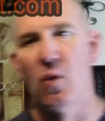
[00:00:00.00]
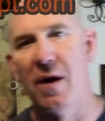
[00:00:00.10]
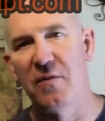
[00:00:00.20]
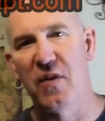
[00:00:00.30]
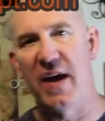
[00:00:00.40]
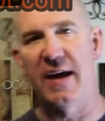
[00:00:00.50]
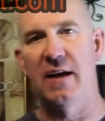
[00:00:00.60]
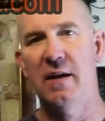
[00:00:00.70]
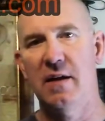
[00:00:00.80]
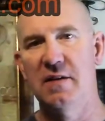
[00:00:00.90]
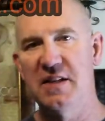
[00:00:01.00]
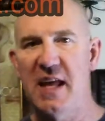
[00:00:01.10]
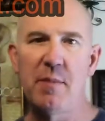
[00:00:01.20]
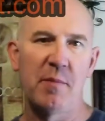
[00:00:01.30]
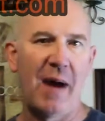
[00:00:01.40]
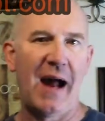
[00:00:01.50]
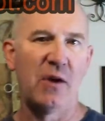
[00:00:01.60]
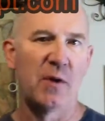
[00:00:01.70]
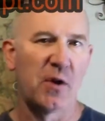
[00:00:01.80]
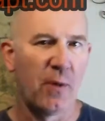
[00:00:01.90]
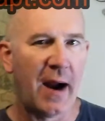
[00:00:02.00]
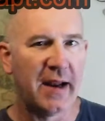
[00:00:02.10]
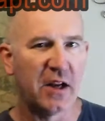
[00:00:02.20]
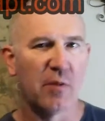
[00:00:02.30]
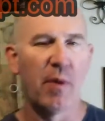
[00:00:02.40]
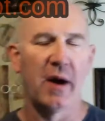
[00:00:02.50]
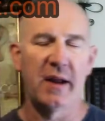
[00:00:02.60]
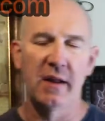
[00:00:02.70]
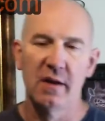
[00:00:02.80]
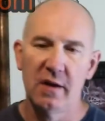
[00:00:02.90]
one thing to keep in mind when you're riding your bike.